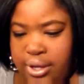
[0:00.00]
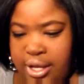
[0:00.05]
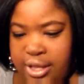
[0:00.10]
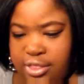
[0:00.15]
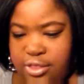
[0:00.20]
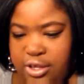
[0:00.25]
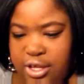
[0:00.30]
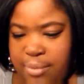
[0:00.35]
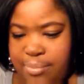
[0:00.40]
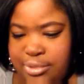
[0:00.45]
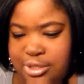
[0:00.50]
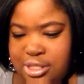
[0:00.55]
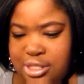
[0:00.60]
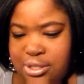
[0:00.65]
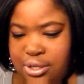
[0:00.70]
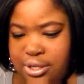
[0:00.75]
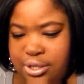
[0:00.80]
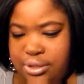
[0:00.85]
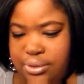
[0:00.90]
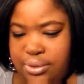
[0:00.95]
and I think I'm just
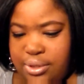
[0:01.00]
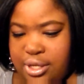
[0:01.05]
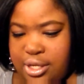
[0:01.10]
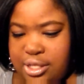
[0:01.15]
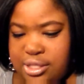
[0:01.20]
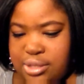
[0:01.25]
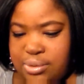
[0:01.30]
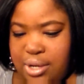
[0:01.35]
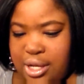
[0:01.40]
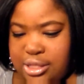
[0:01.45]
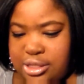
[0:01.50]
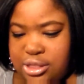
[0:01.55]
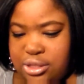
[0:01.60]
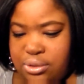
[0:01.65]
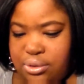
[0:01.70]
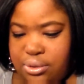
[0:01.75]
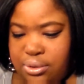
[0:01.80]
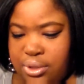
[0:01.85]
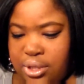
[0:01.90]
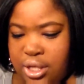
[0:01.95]
going to do another swatch
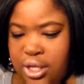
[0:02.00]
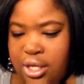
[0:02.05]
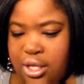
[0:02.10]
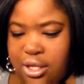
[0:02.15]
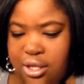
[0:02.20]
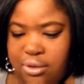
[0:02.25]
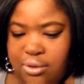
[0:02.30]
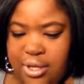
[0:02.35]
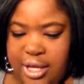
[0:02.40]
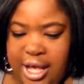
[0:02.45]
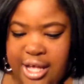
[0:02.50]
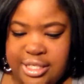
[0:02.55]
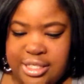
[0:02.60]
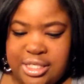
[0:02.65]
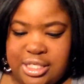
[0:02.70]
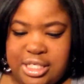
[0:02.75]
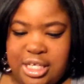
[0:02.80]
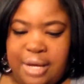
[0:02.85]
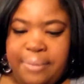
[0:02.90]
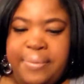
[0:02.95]
so you guys
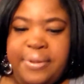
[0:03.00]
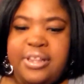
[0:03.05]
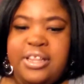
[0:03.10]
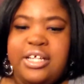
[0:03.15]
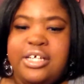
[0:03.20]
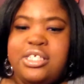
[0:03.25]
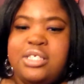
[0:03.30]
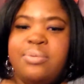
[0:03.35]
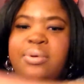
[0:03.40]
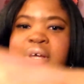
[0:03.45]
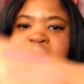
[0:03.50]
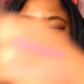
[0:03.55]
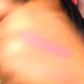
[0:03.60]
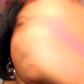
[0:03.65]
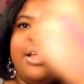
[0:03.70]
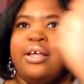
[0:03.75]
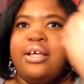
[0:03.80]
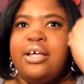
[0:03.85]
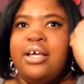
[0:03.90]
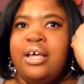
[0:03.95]
see but this one
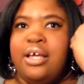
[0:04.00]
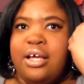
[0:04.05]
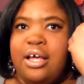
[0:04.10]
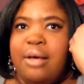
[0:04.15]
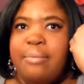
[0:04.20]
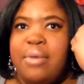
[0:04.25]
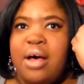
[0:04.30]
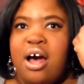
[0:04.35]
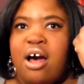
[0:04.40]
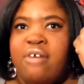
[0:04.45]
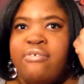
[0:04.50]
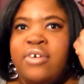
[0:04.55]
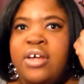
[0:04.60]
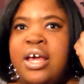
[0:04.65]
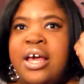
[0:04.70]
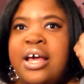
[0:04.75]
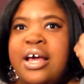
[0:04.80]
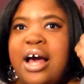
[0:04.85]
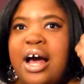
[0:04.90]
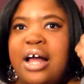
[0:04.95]
can, can come off
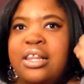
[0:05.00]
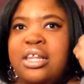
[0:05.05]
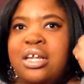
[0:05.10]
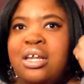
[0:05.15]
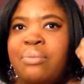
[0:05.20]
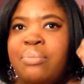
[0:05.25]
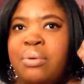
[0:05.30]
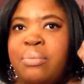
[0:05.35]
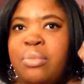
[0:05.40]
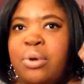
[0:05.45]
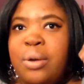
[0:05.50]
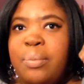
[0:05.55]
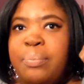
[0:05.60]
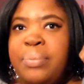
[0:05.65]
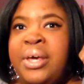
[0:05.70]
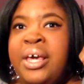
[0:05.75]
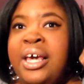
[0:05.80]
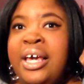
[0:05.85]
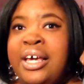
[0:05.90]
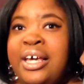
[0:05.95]
a little bit more
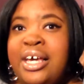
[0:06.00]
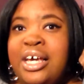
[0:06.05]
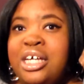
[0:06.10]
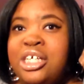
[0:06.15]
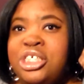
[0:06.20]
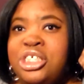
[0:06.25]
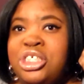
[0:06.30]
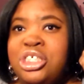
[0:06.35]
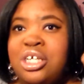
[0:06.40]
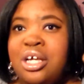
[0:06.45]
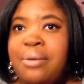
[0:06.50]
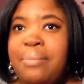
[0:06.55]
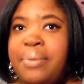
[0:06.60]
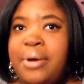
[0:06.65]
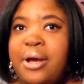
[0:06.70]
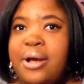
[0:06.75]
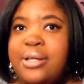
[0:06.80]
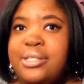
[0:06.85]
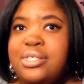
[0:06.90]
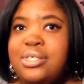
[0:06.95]
pinkish
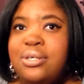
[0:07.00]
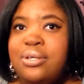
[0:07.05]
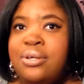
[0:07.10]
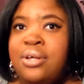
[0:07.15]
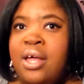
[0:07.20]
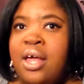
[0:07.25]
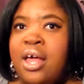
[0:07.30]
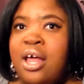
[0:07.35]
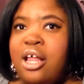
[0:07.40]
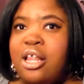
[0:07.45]
compared to